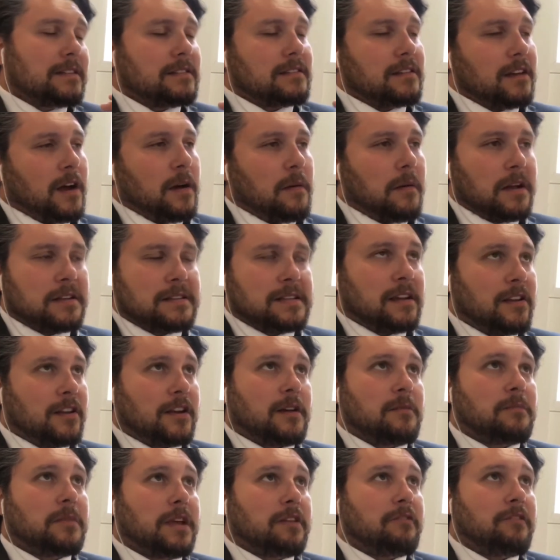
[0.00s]
I sound like
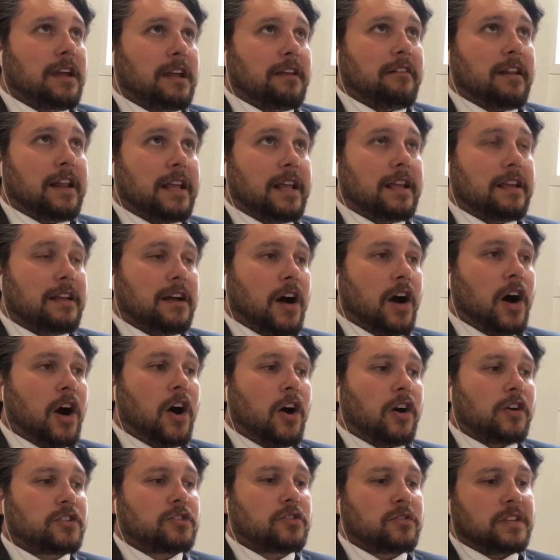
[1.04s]
I'm being really
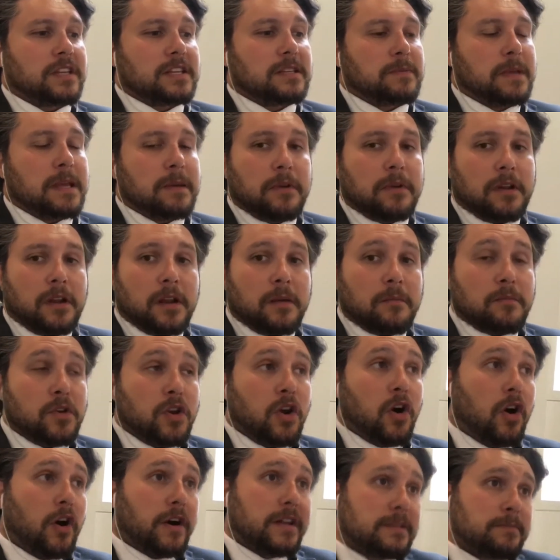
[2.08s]
harsh on these people, and I'm
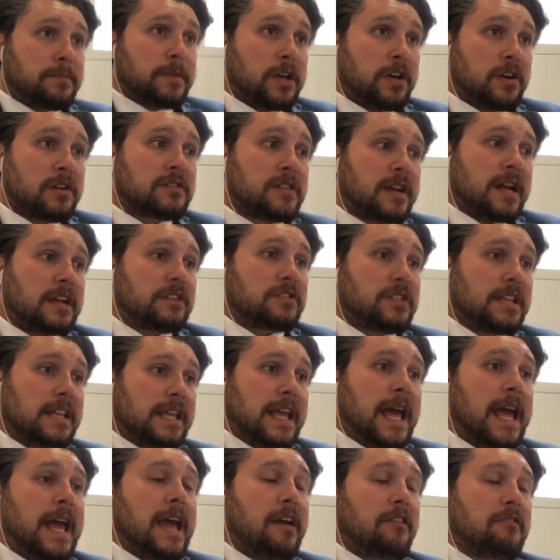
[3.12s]
not. It's because I actually
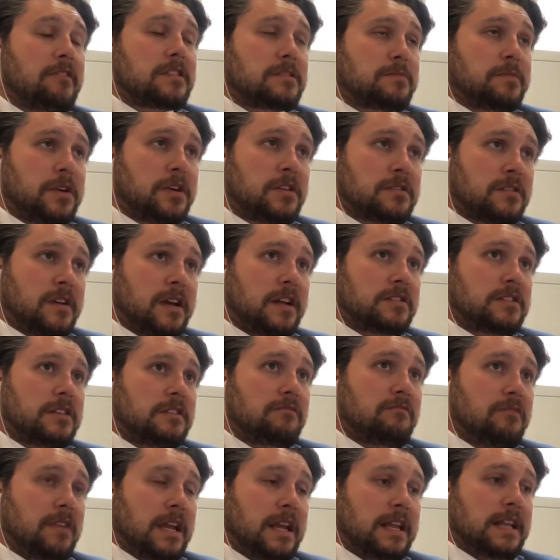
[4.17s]
care, and it's because I actually
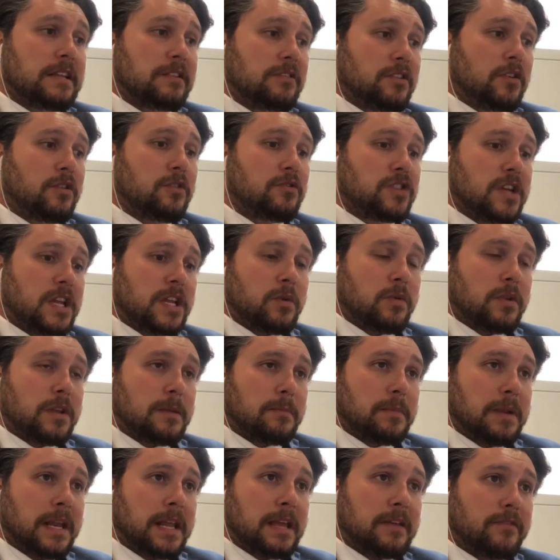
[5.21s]
really do genuinely
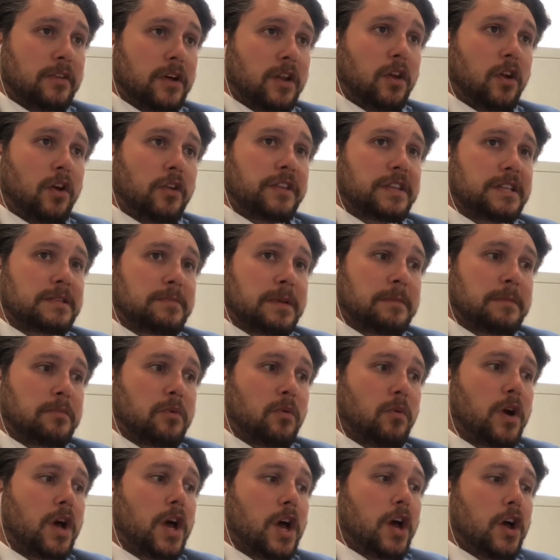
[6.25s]
believe that a lot of these
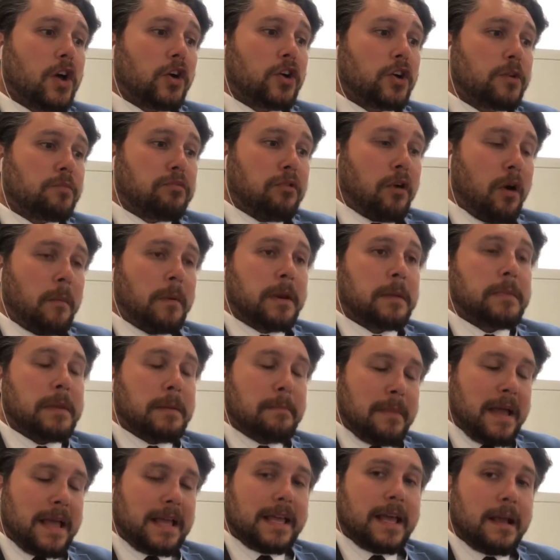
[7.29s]
people could probably be
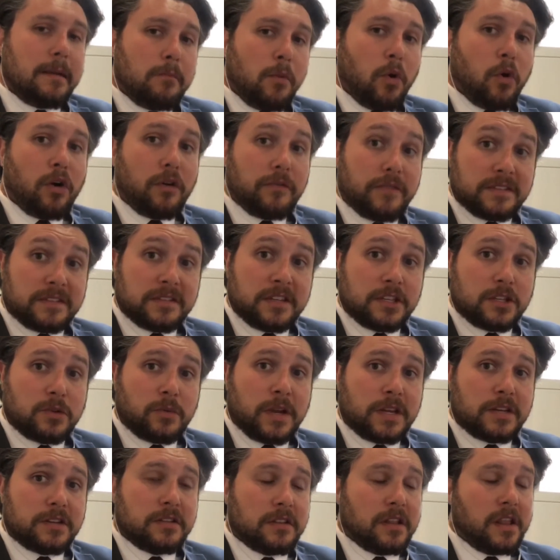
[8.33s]
making more of the
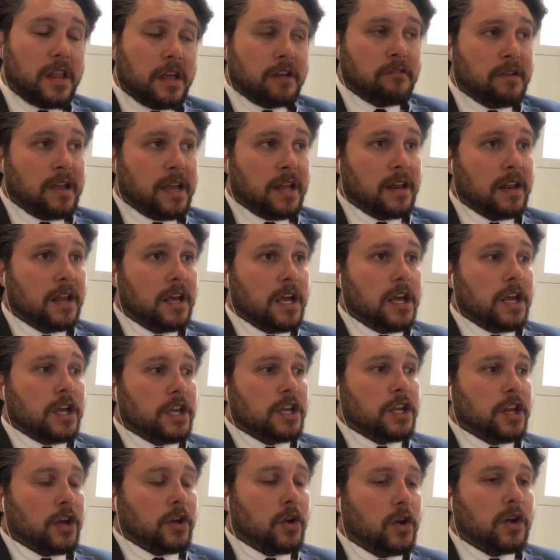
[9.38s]
situation that they're in.
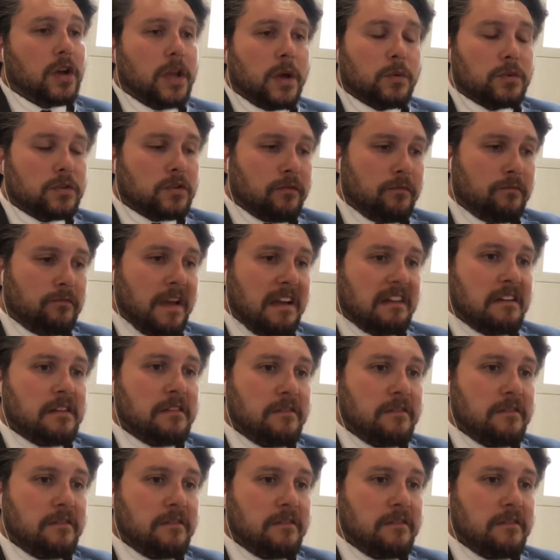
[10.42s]
It was very,